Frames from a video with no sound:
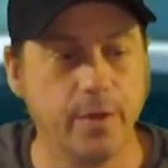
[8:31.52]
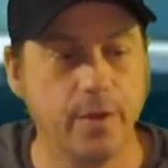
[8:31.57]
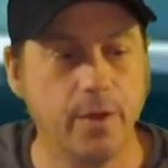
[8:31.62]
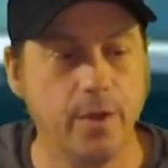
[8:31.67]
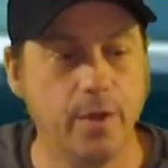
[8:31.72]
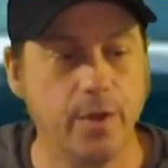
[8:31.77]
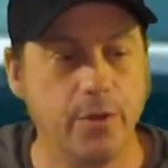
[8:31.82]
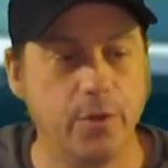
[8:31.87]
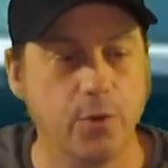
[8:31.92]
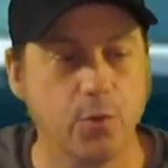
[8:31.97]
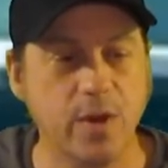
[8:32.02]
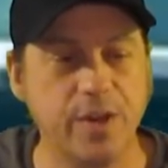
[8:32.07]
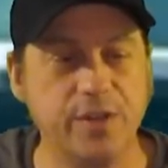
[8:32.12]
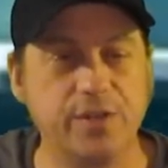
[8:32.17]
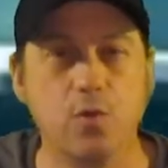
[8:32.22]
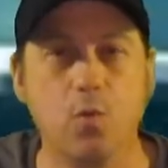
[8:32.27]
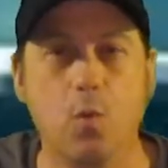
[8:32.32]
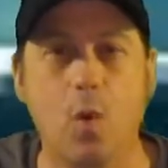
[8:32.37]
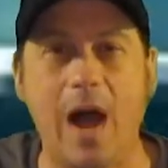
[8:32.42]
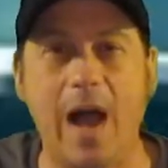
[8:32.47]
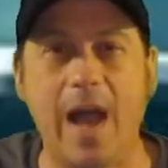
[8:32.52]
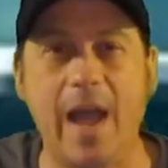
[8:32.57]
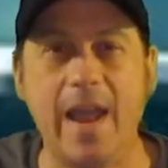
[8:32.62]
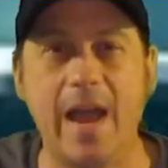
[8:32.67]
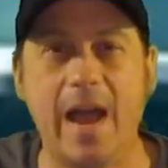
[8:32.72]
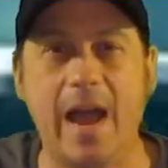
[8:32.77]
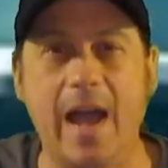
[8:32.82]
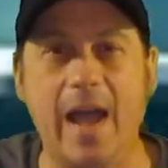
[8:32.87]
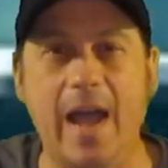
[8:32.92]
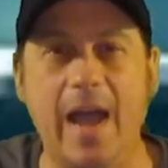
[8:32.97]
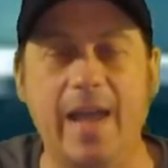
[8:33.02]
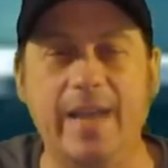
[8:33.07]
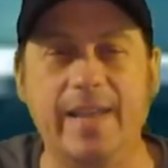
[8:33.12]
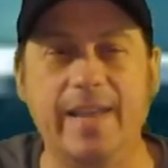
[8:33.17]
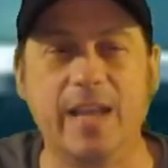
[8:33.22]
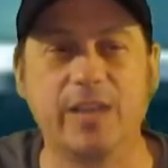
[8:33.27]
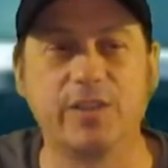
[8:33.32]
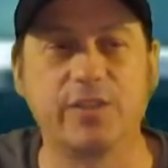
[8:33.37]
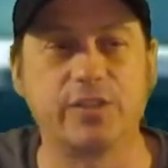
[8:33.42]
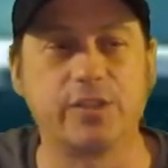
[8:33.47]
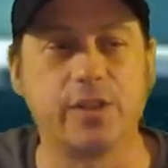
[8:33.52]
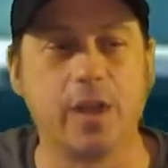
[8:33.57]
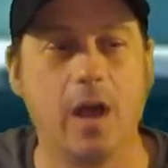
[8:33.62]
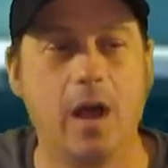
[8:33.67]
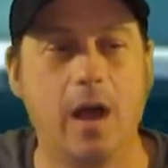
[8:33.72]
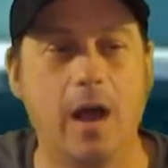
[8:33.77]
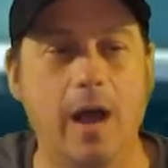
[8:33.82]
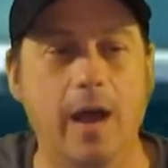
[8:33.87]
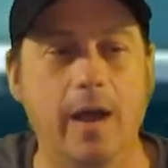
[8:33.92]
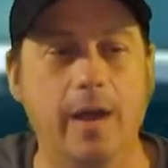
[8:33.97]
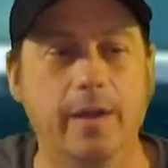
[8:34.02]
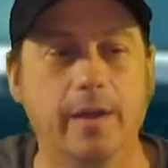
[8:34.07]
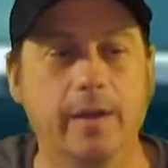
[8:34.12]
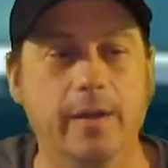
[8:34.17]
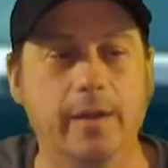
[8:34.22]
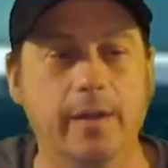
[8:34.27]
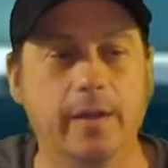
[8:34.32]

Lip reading: the reason why, I guess a